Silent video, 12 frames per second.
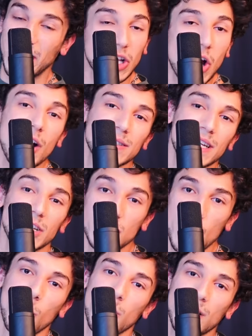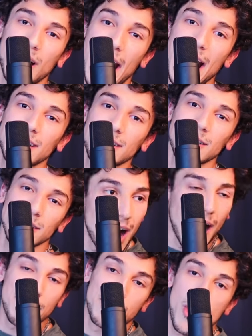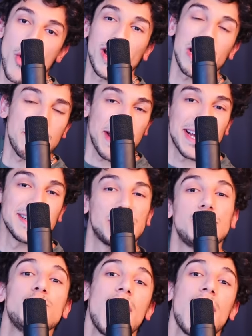closet door handle? I broke it because you